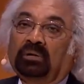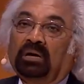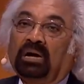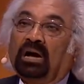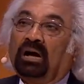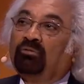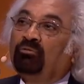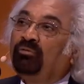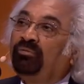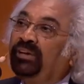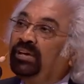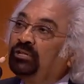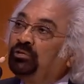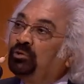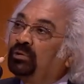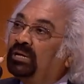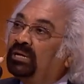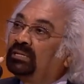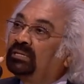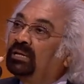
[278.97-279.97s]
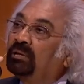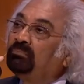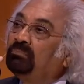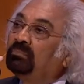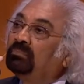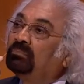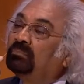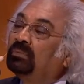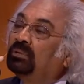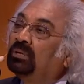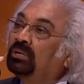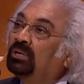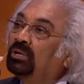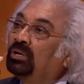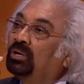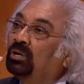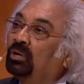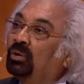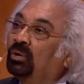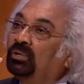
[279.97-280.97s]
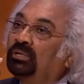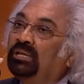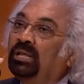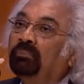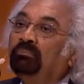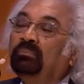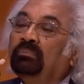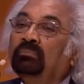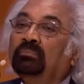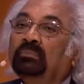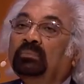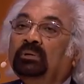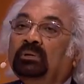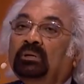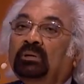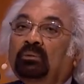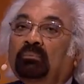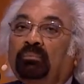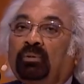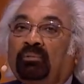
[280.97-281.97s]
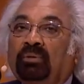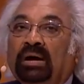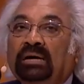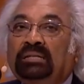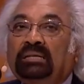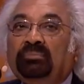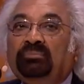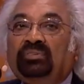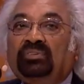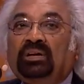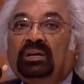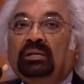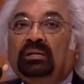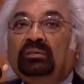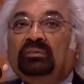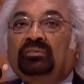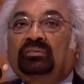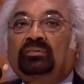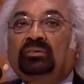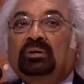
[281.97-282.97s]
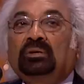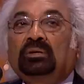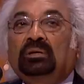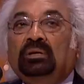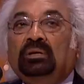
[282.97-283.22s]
How do we educate them, clothe them, provide them skills,